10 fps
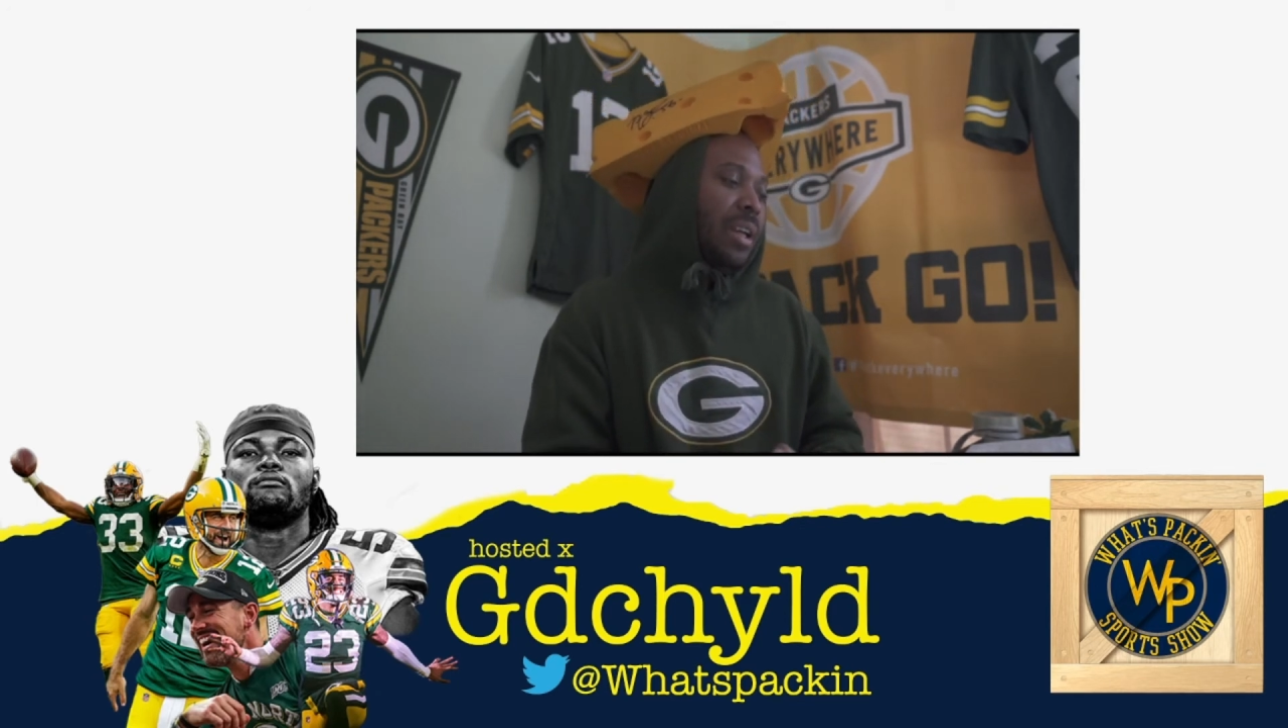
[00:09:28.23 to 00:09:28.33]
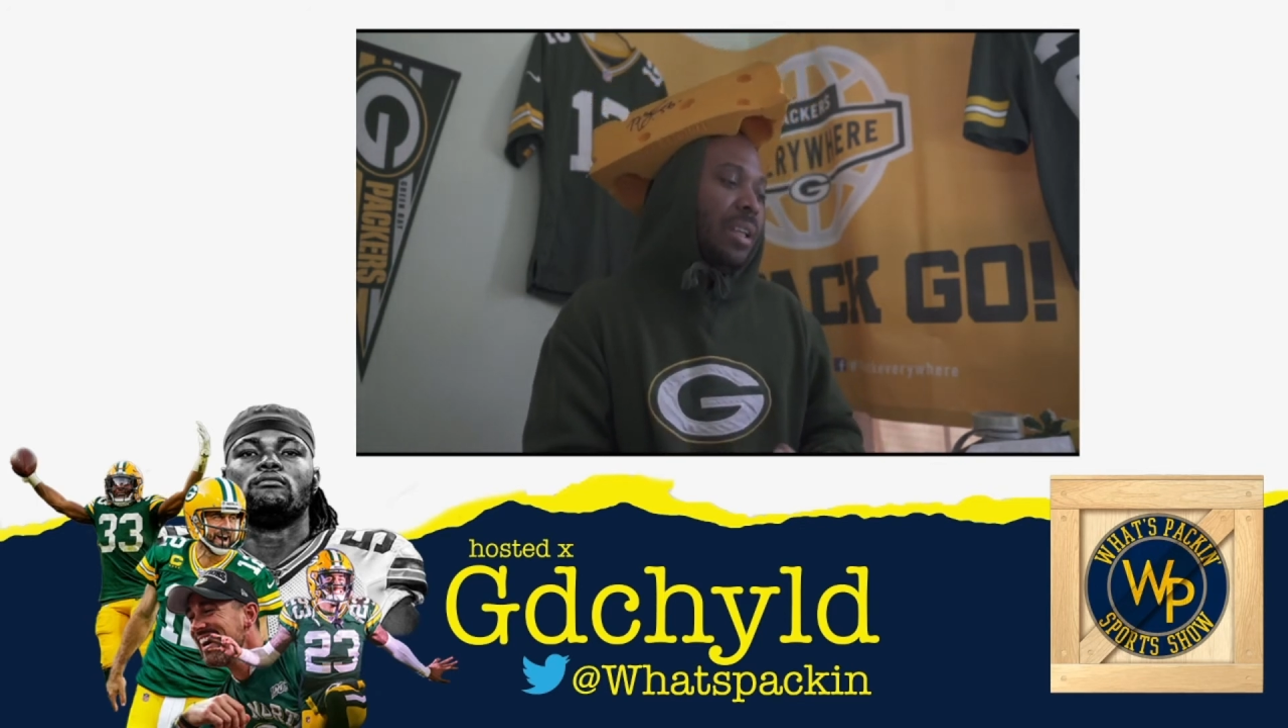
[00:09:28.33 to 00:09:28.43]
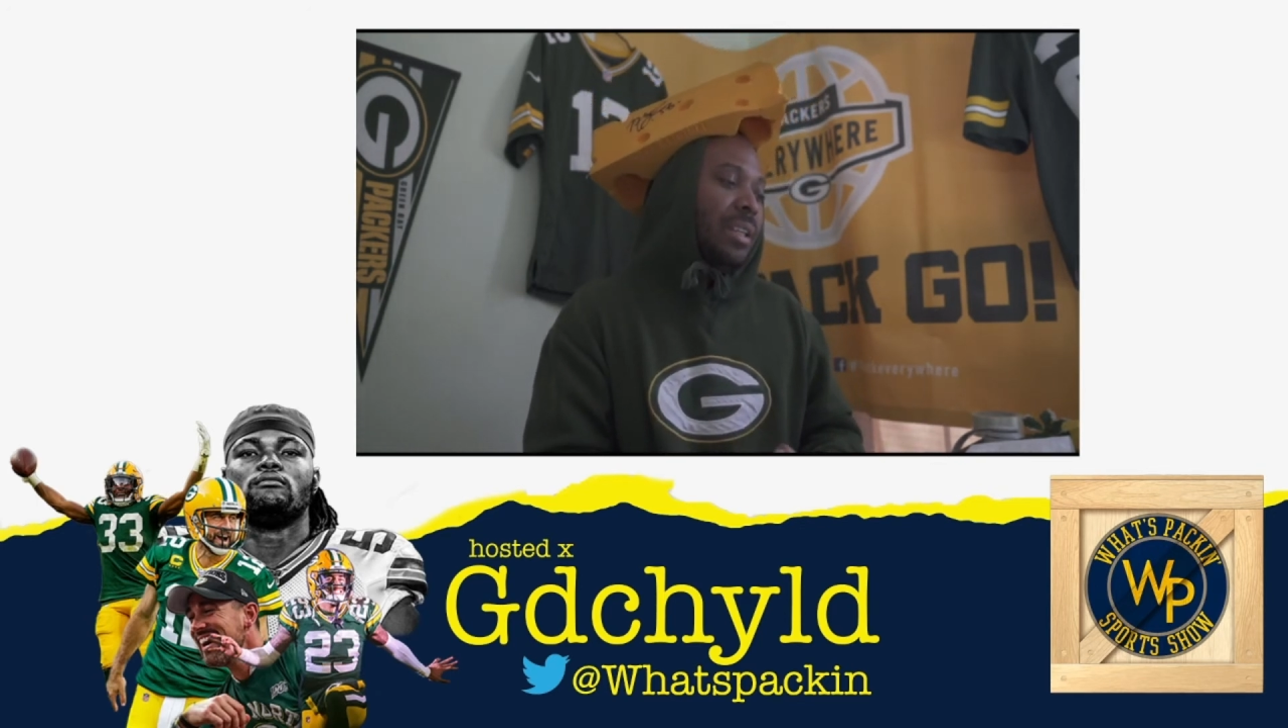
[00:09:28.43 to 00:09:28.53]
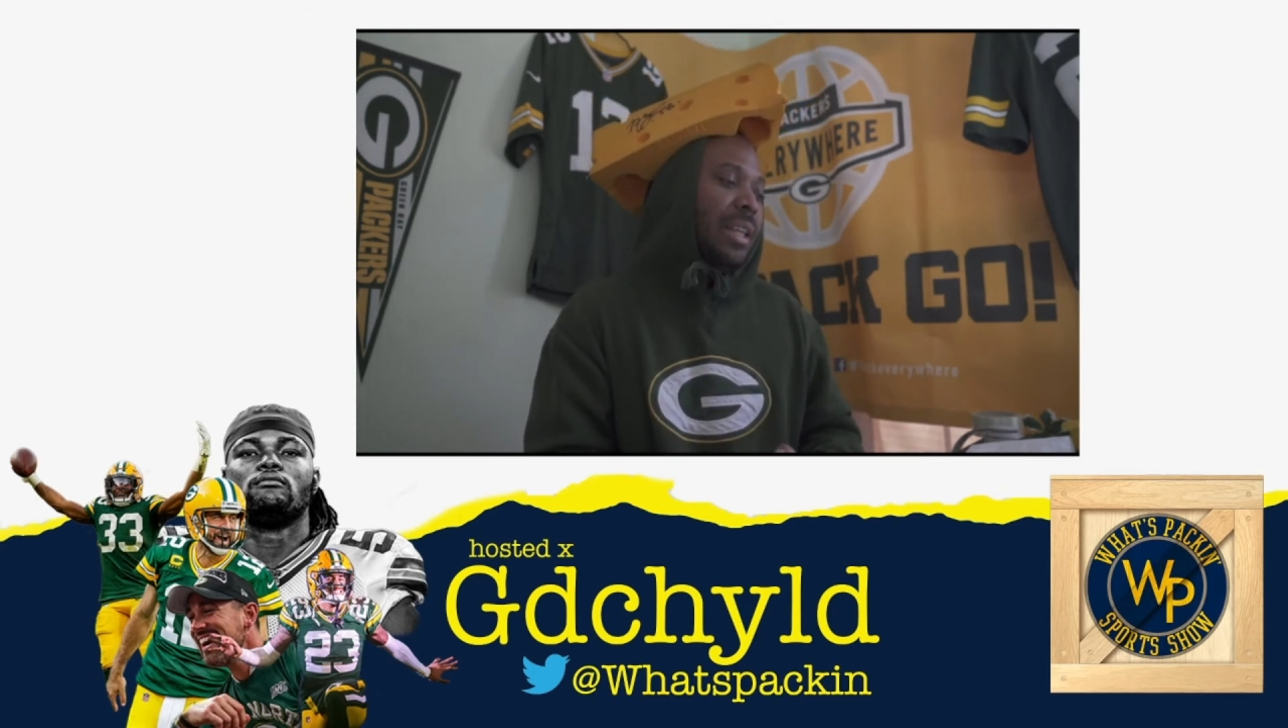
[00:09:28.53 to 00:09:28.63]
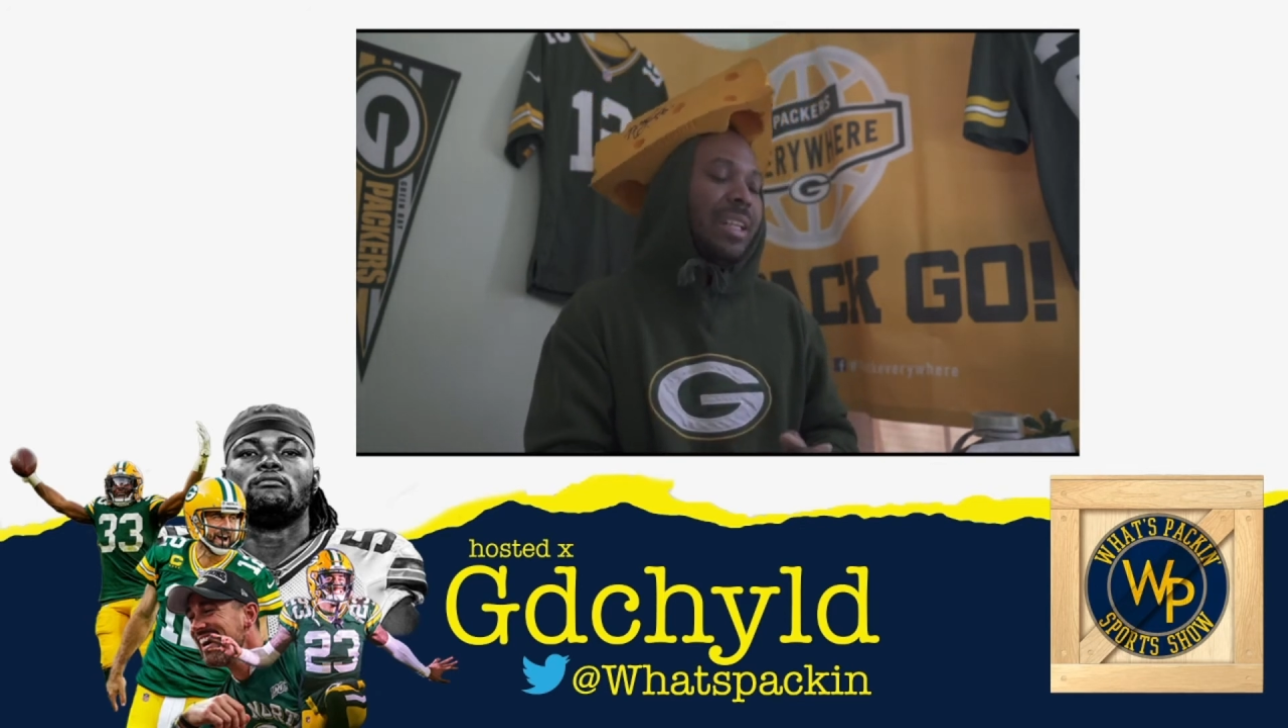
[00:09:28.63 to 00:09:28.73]

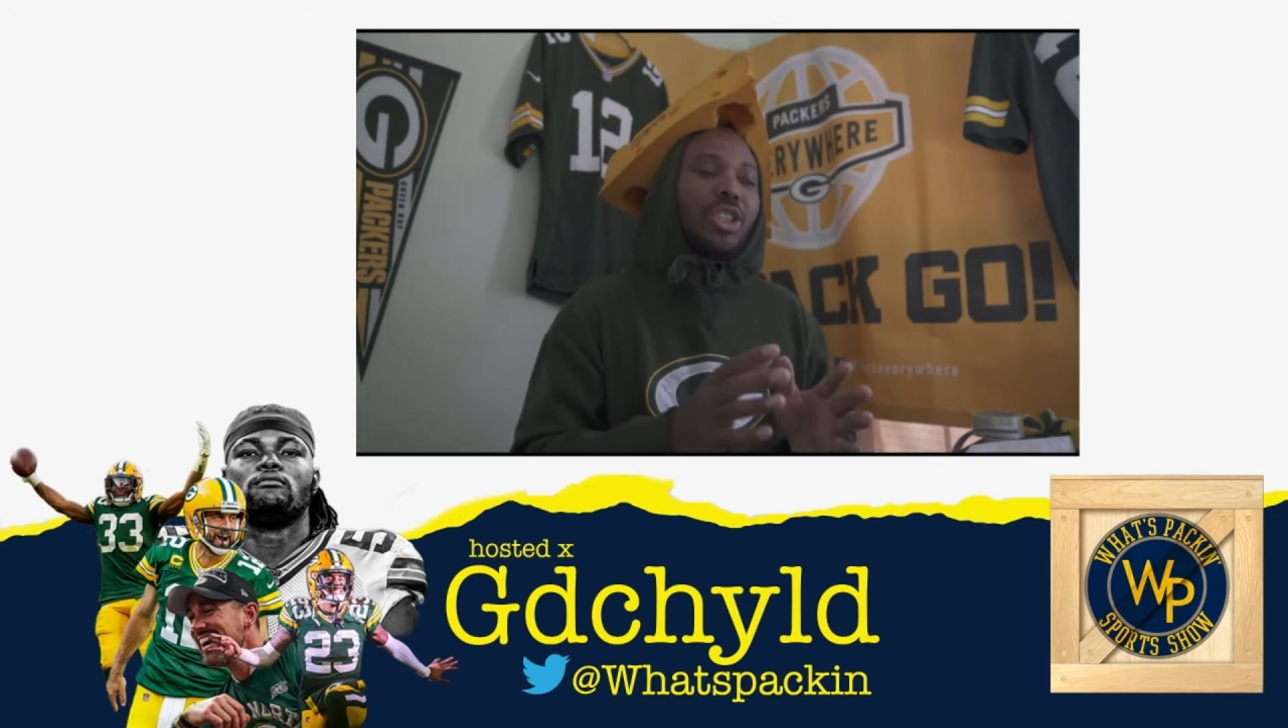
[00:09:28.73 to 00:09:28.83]
That's